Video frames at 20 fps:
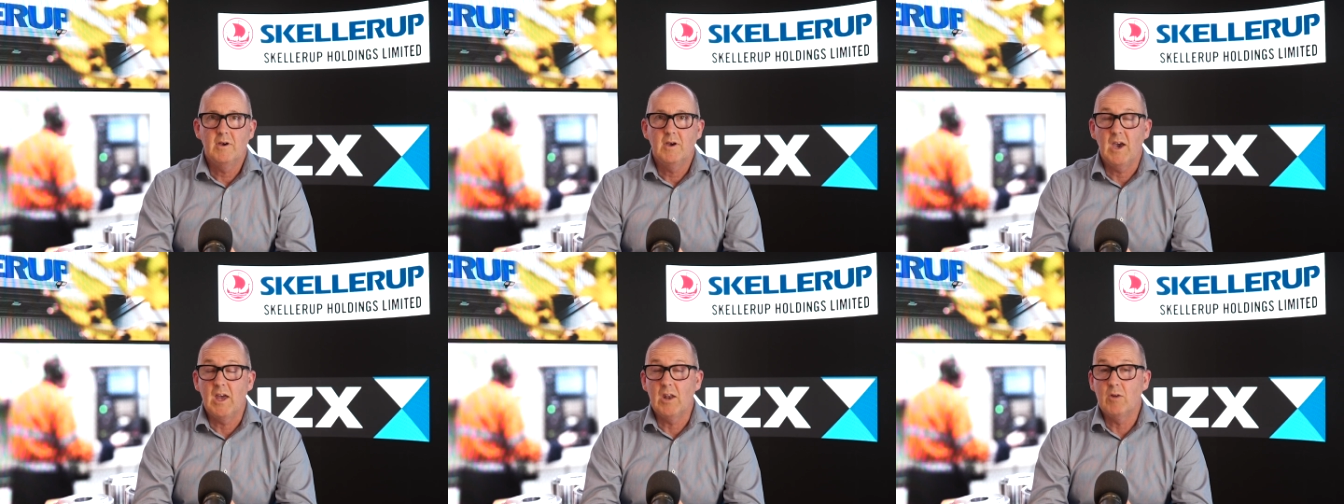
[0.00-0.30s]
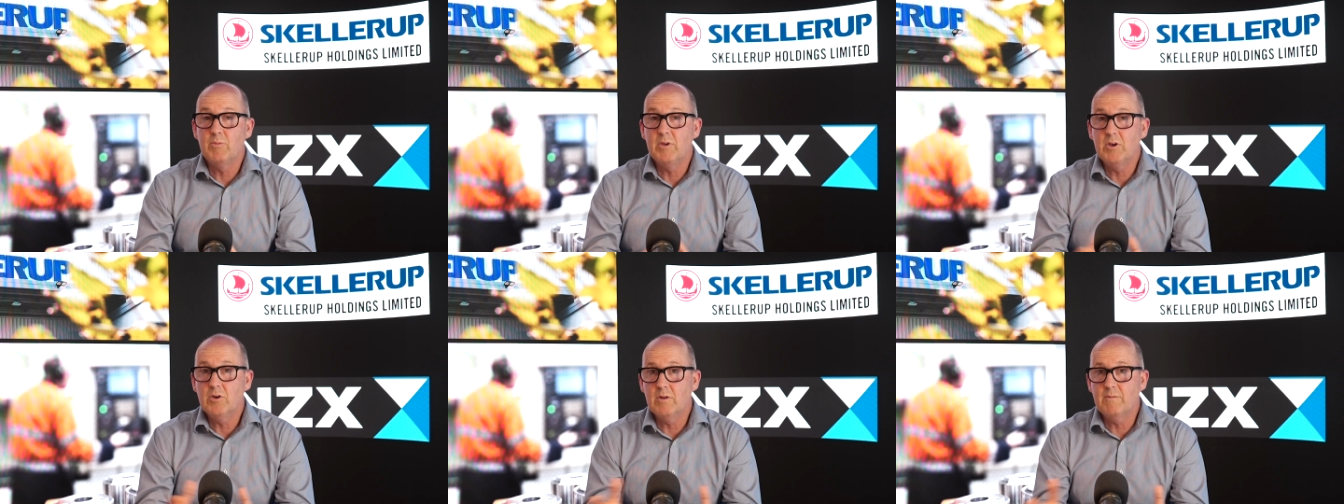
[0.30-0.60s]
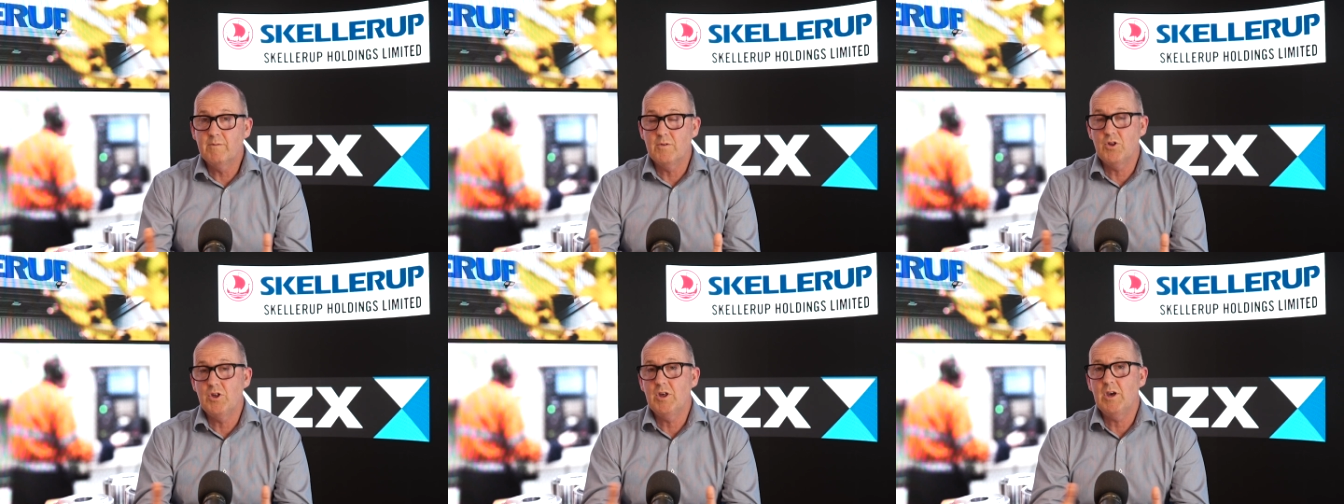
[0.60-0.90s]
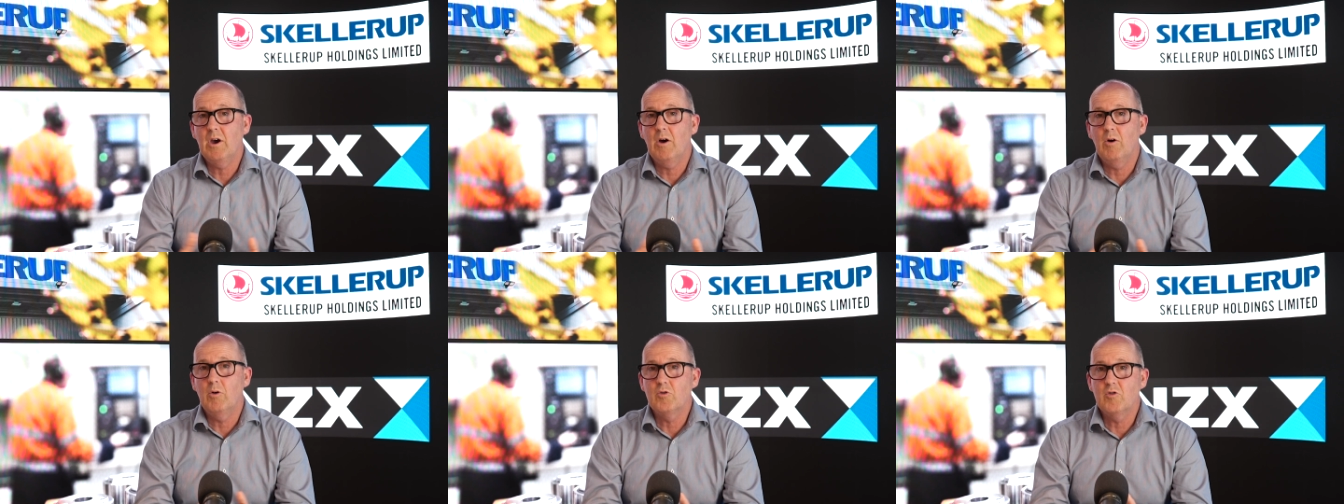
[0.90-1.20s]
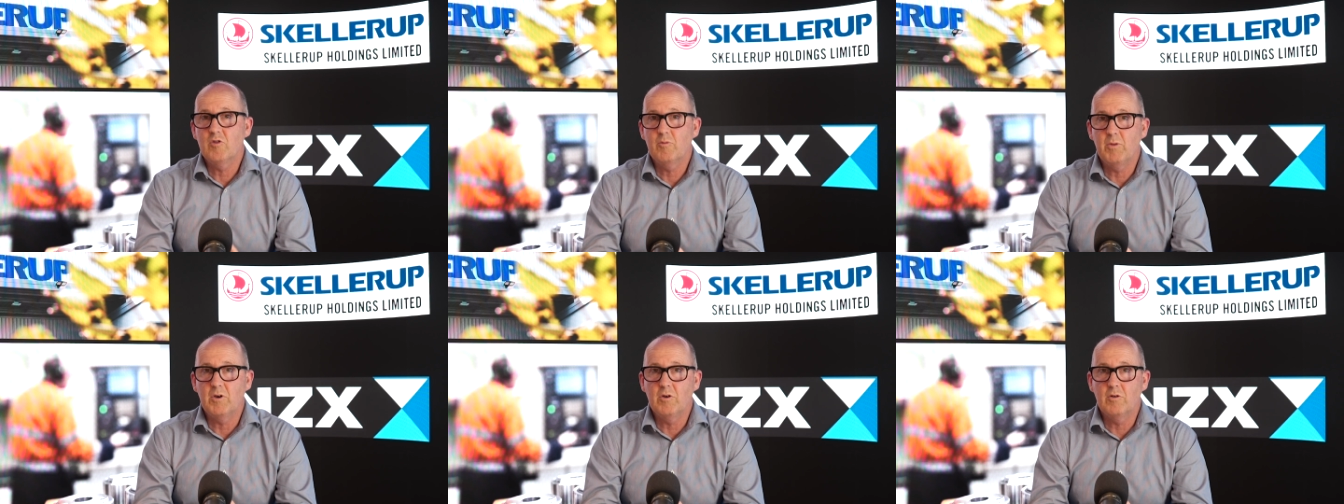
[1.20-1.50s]
And it'll be good for
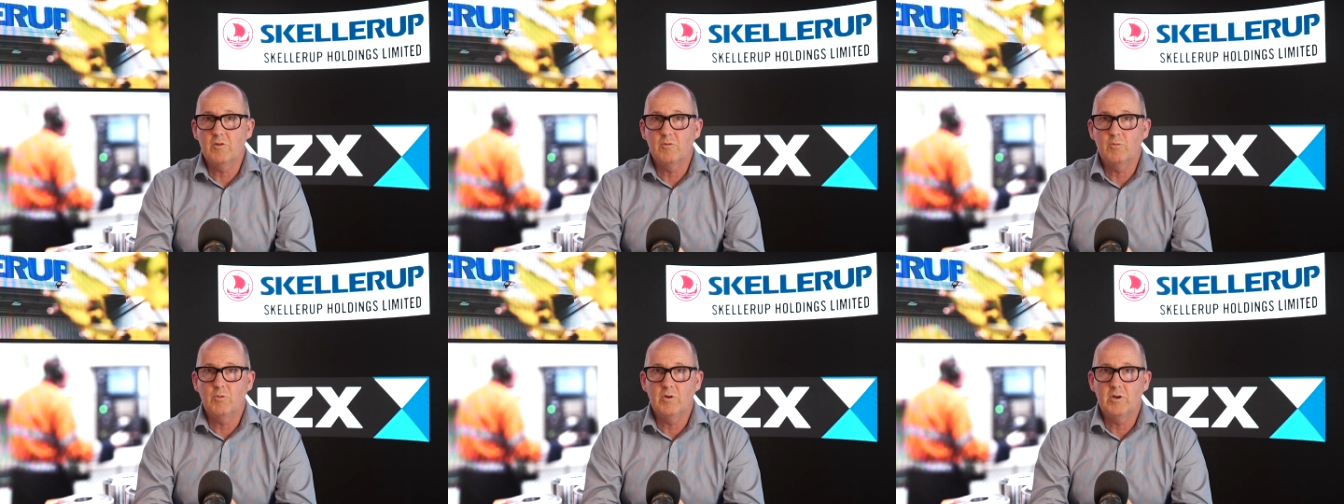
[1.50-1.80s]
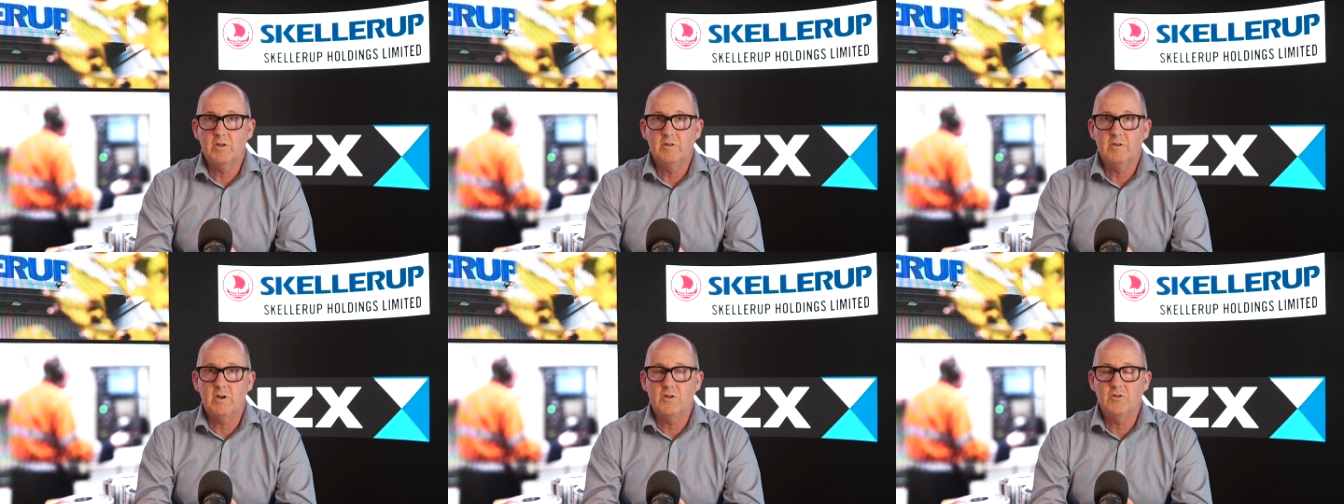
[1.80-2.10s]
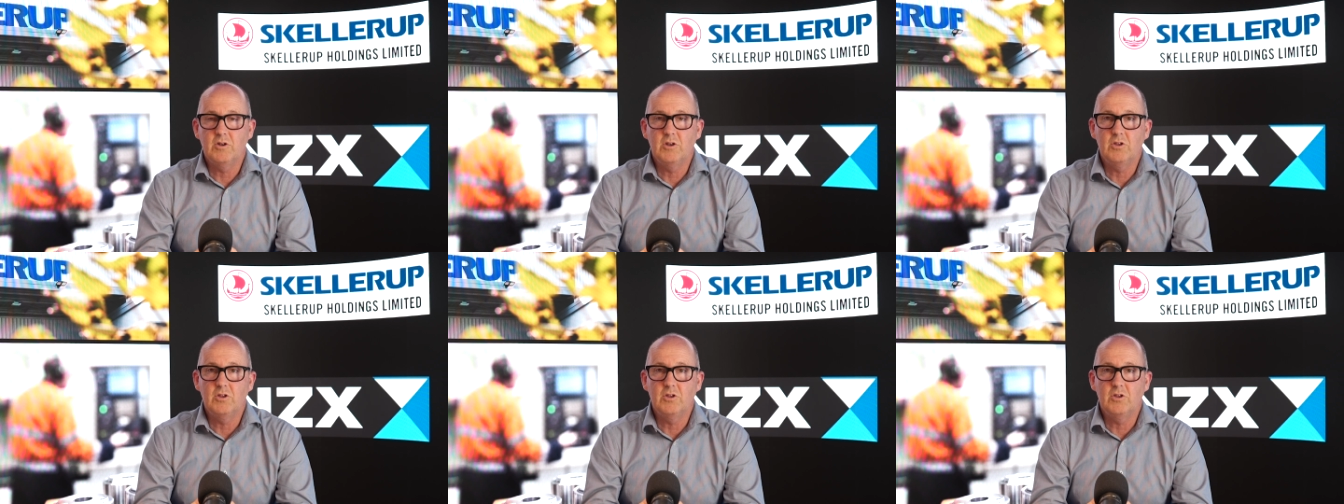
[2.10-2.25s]
shareholders because we'll continue